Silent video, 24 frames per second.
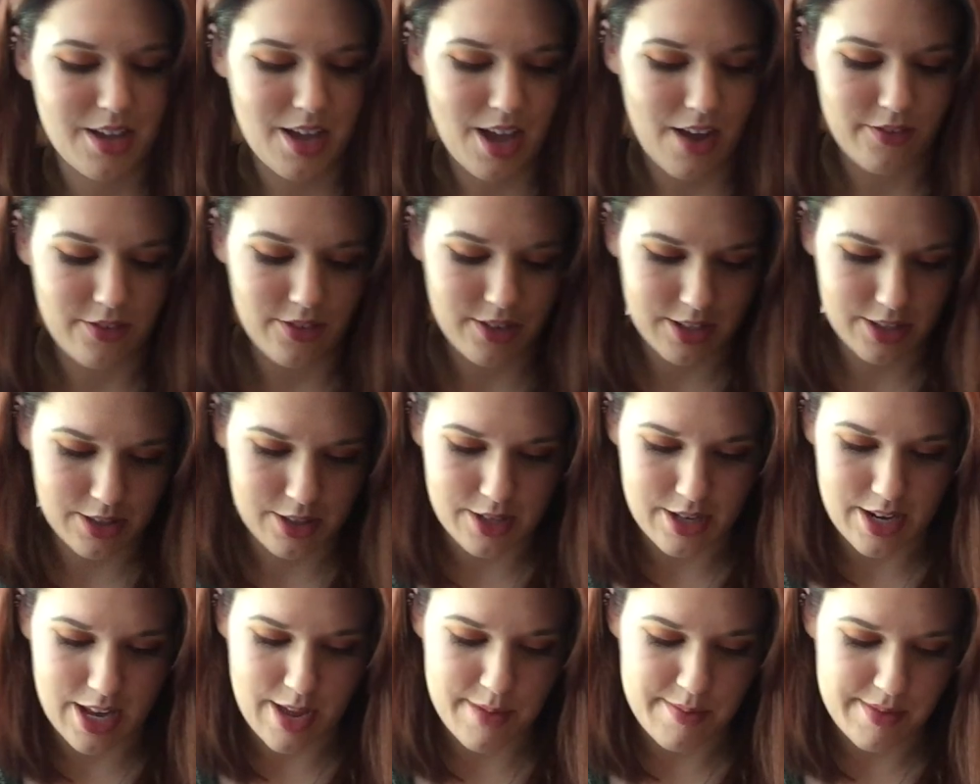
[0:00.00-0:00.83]
I feel like the
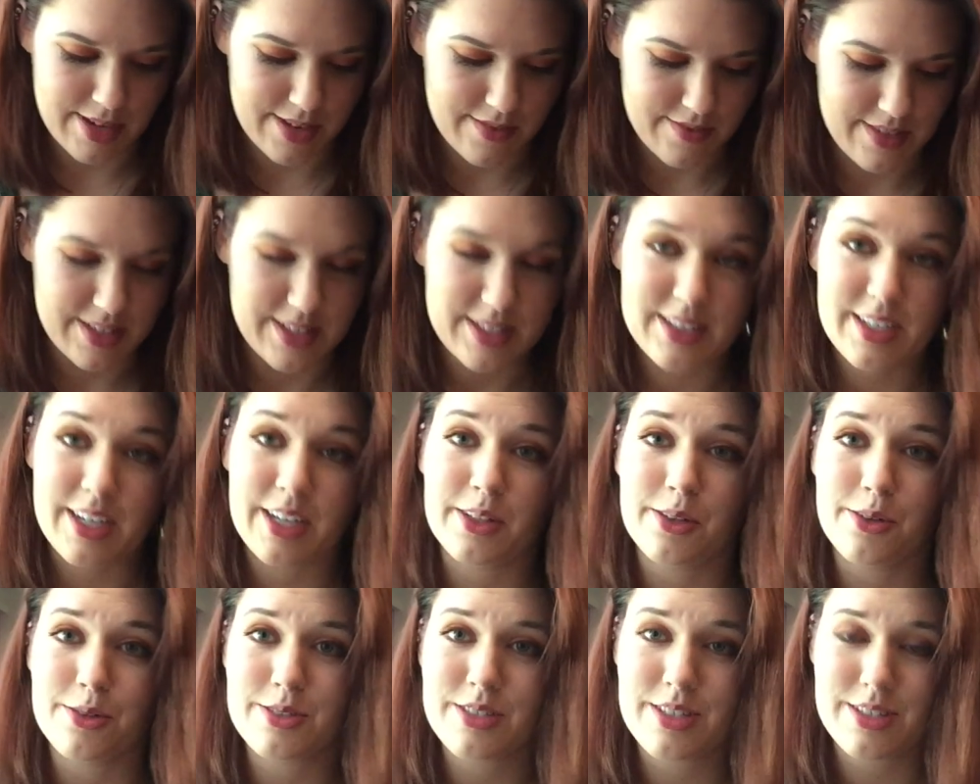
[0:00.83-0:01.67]
naming of these
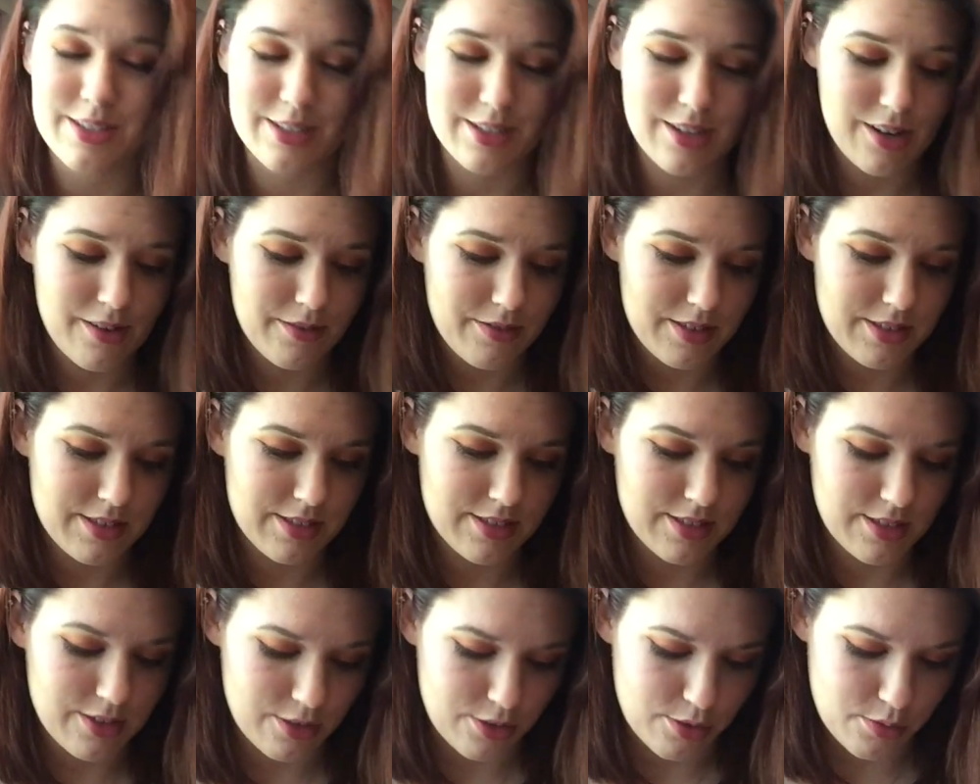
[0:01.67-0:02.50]
colors is off. This
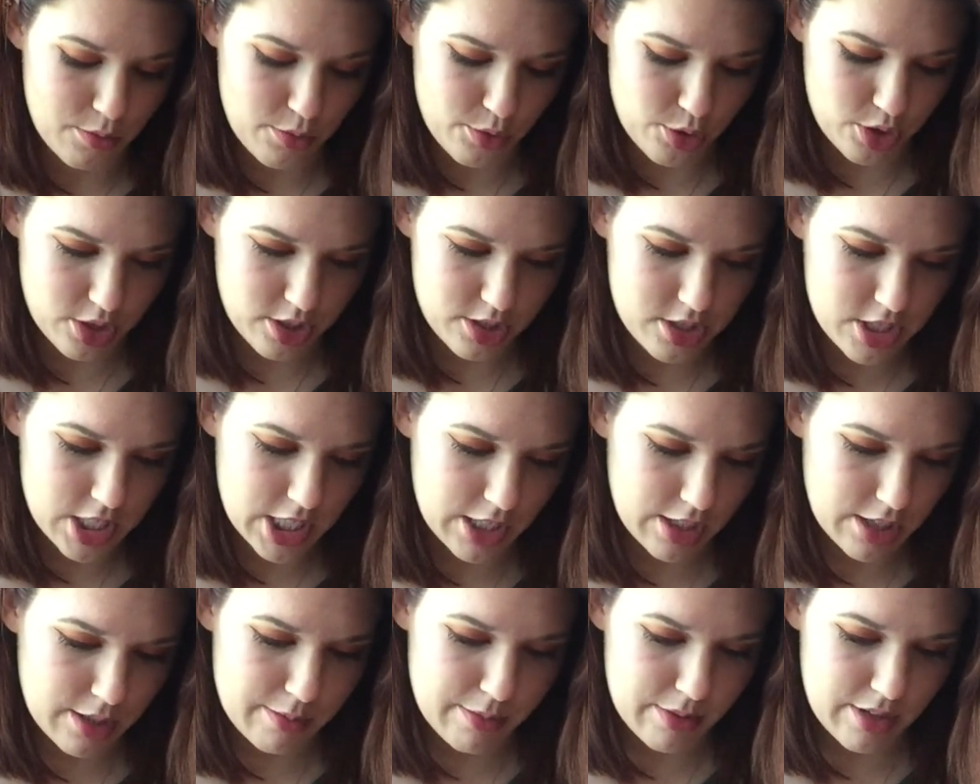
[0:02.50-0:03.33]
is a little more
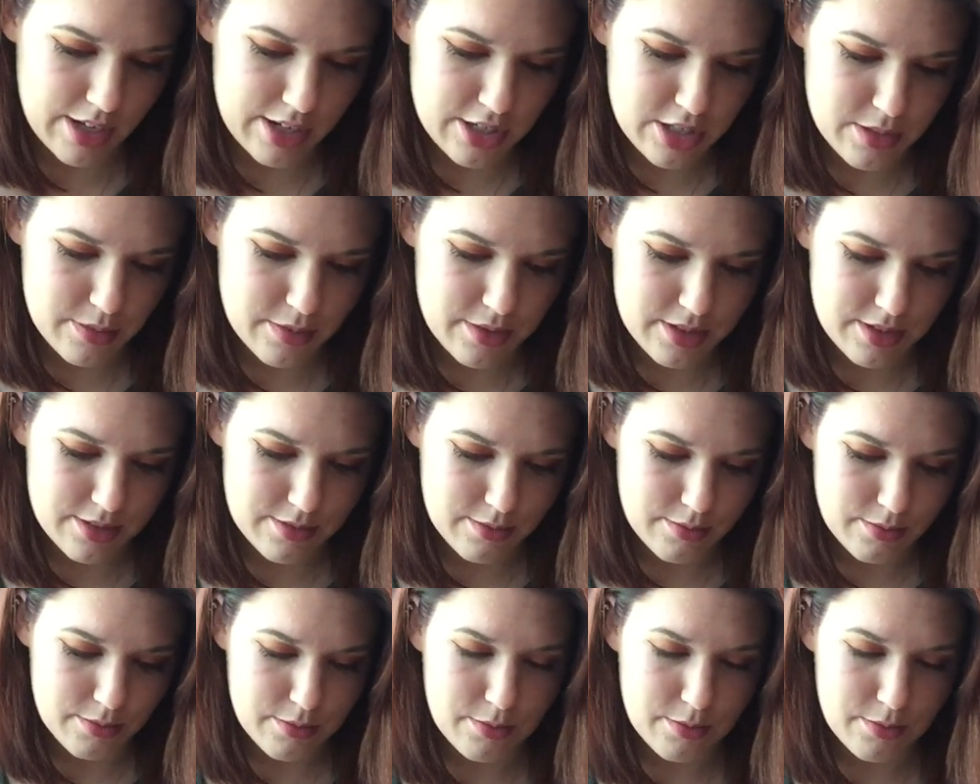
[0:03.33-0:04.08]
Cherry Blossom.